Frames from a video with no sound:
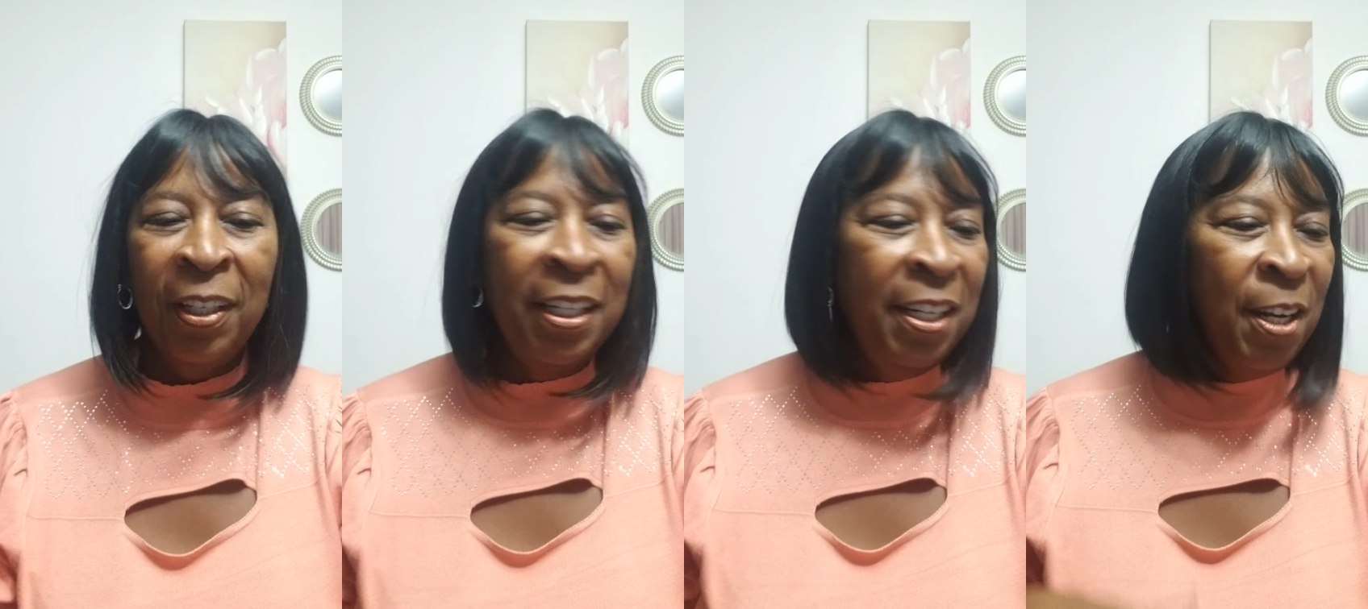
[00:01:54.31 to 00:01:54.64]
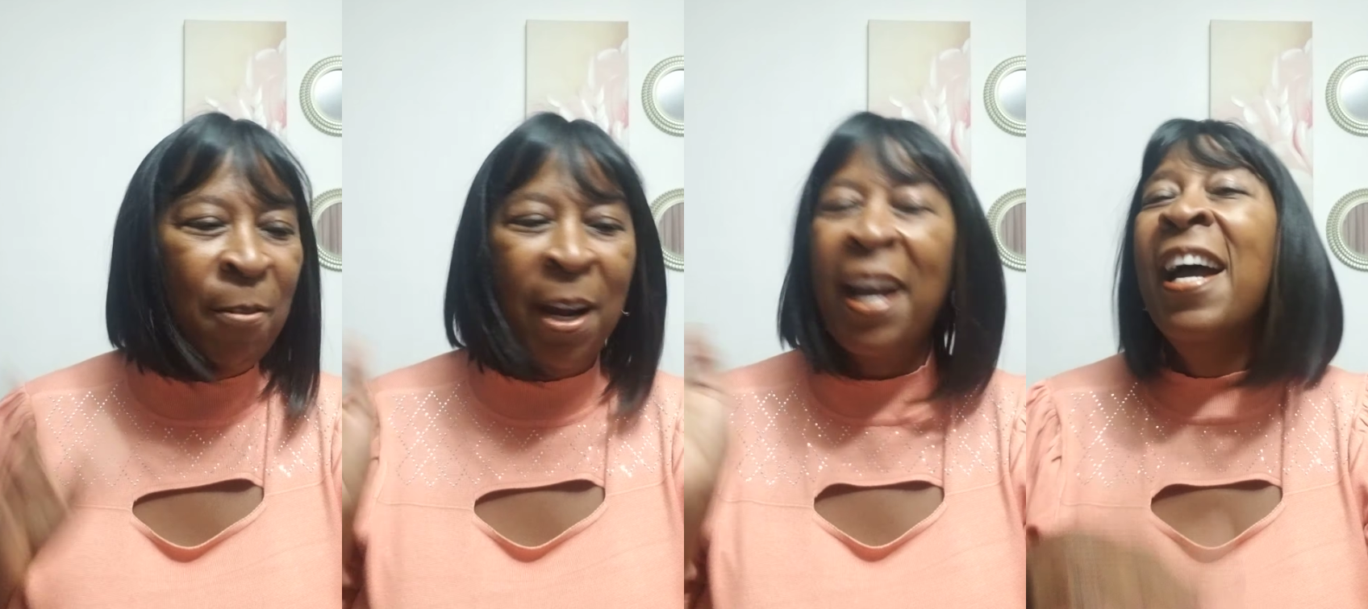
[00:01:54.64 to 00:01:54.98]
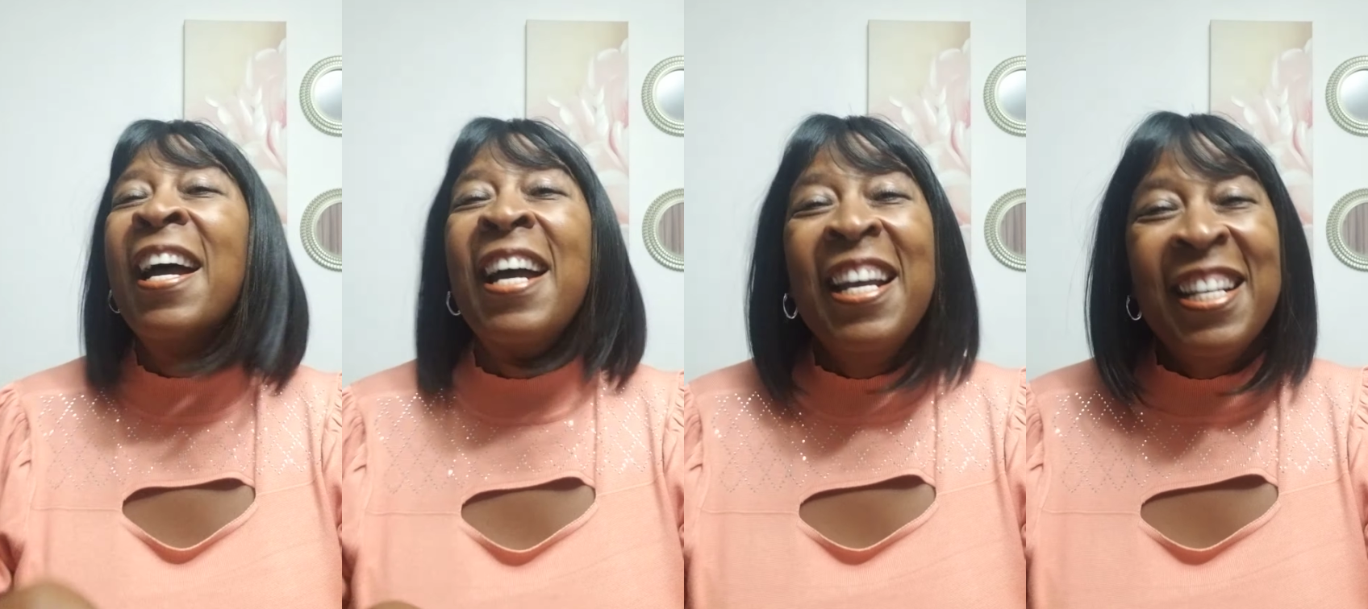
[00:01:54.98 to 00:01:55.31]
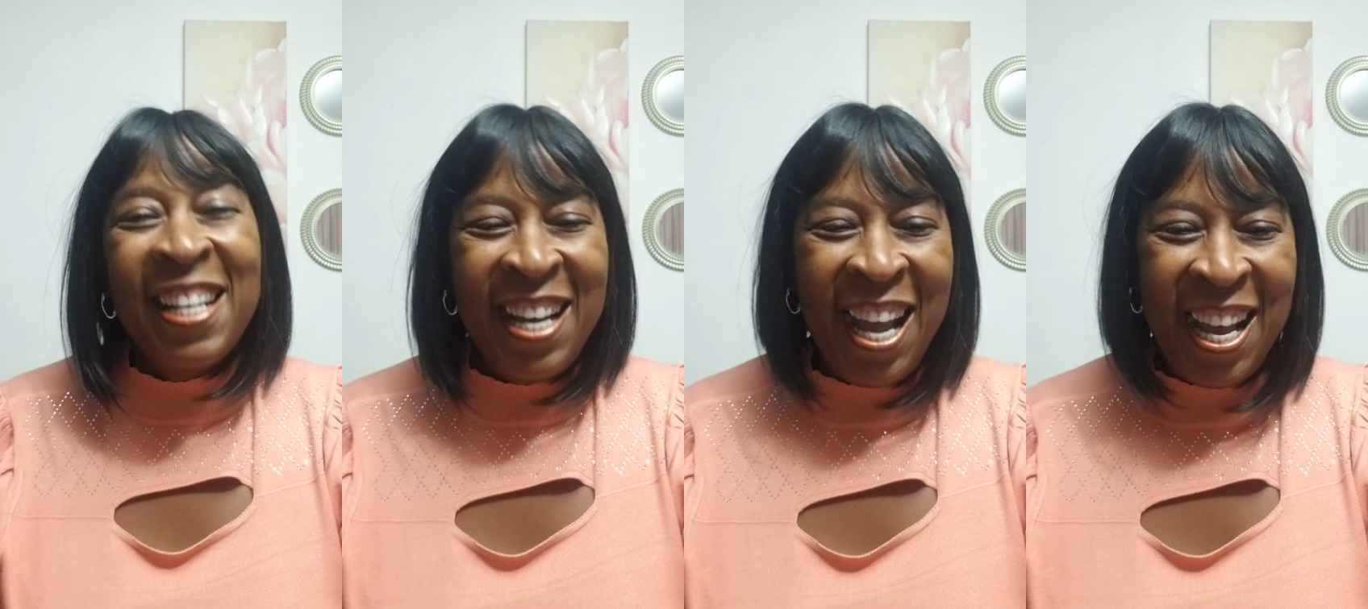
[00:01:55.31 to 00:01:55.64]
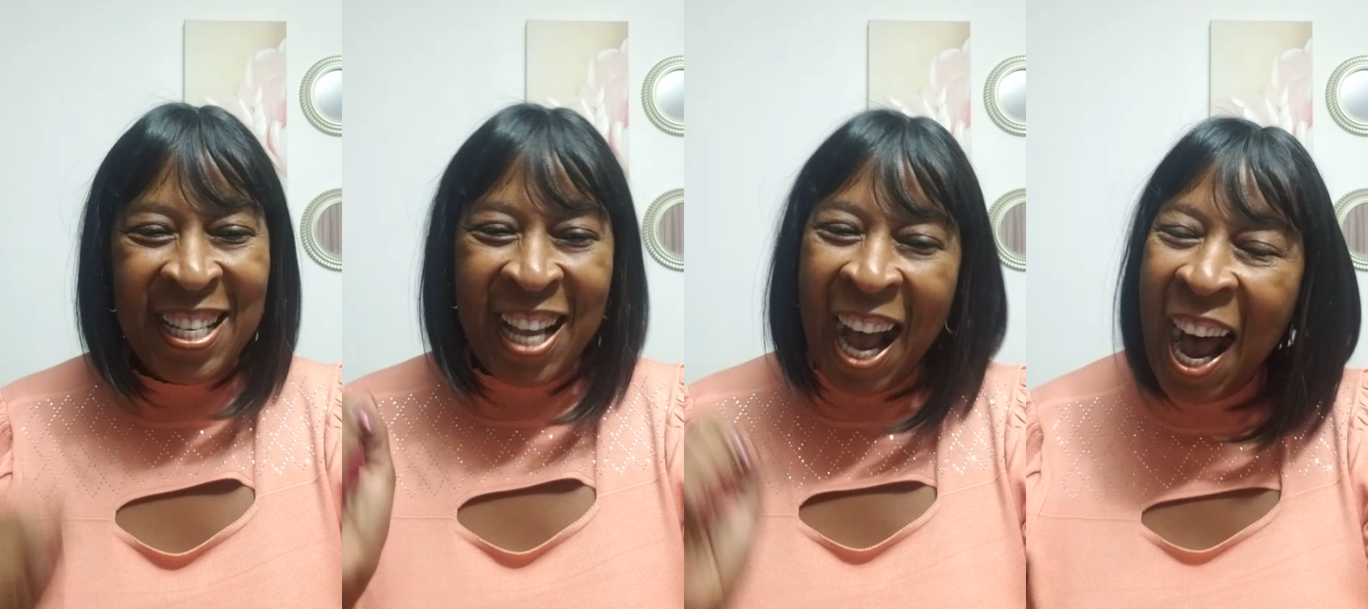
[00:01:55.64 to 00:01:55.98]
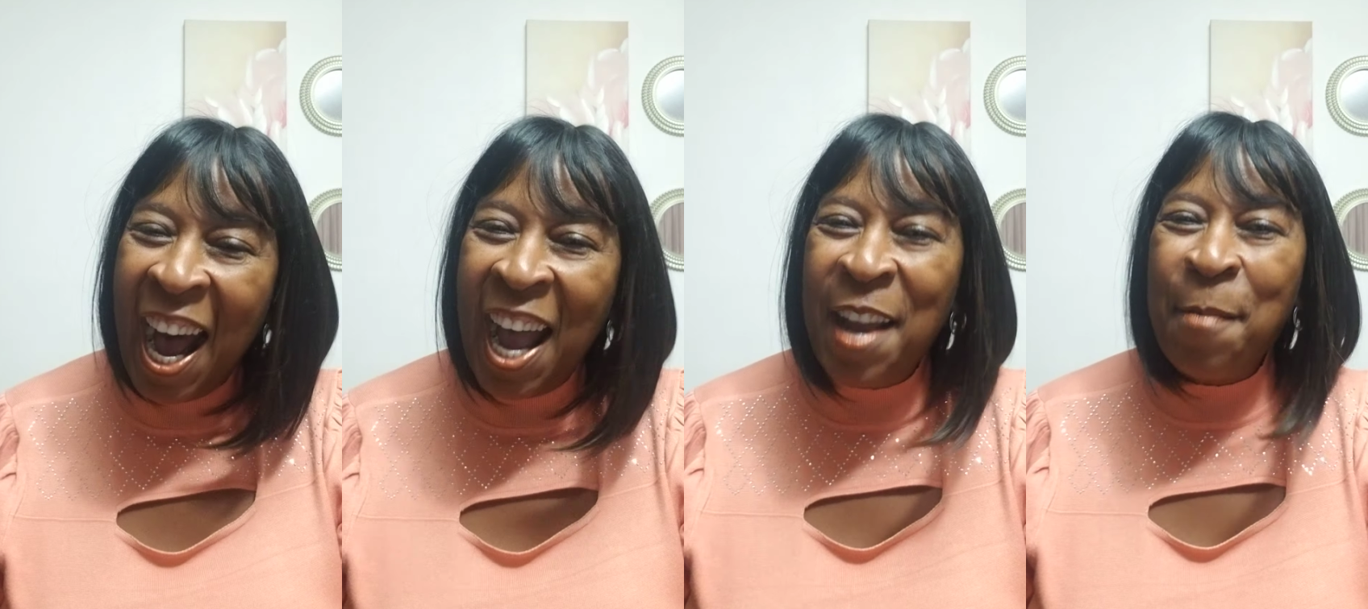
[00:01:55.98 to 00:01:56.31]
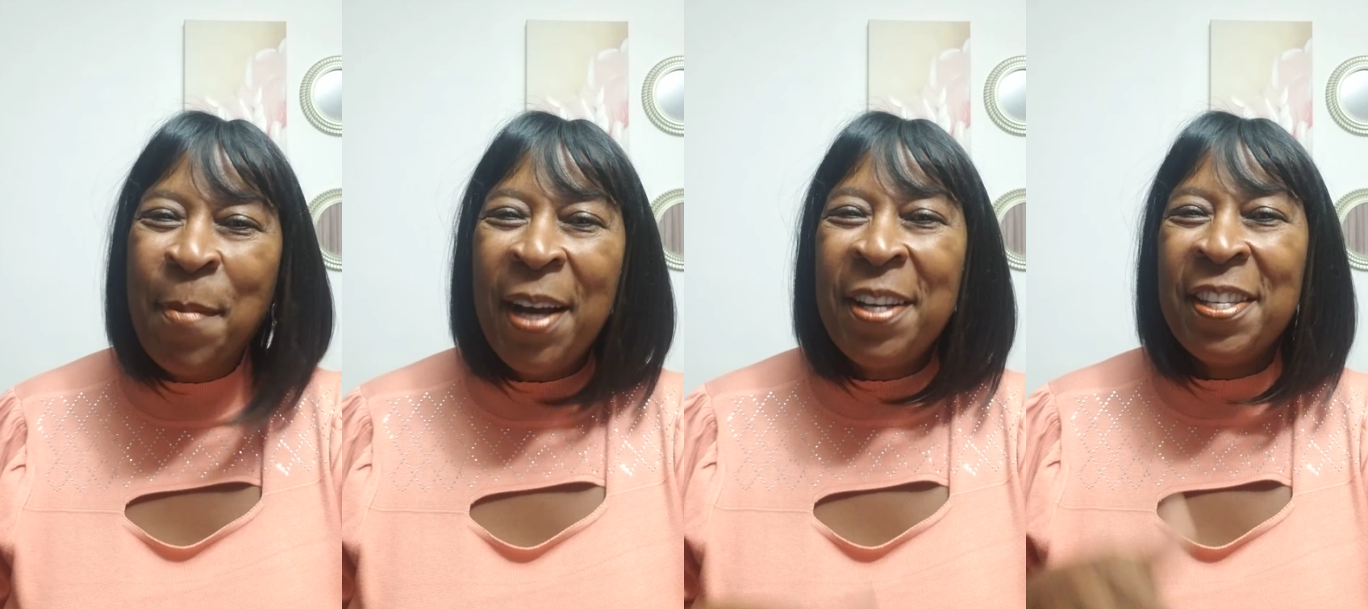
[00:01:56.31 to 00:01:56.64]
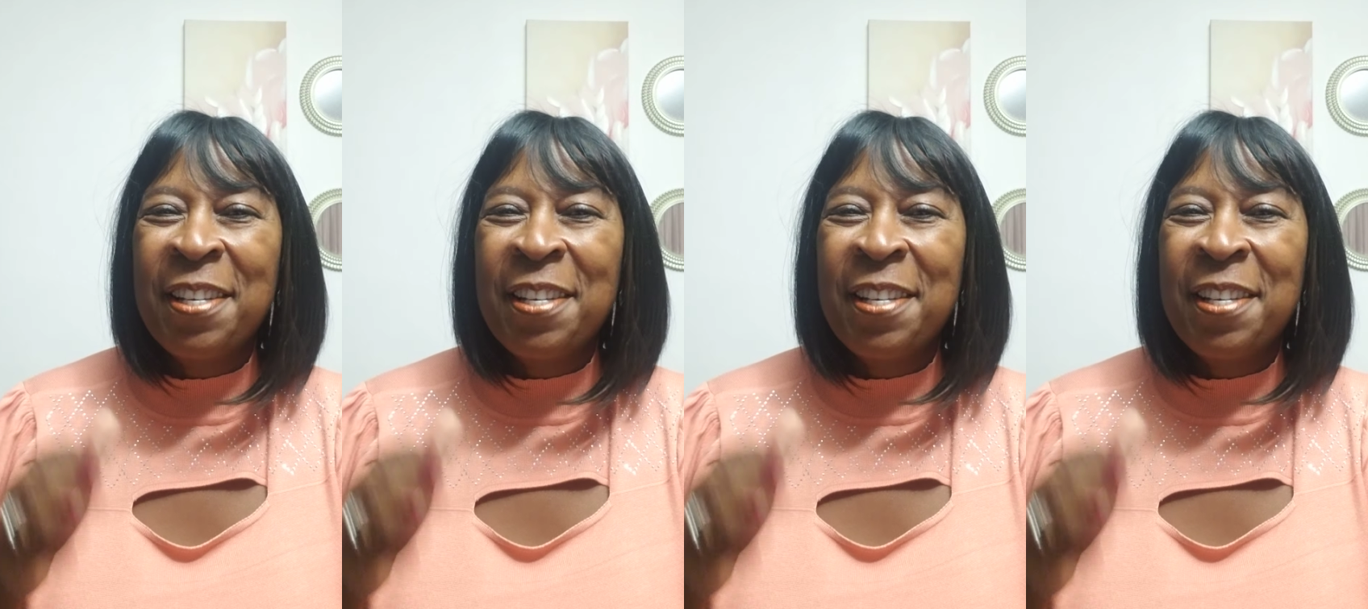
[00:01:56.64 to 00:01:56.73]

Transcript: Anyway, so it has high amounts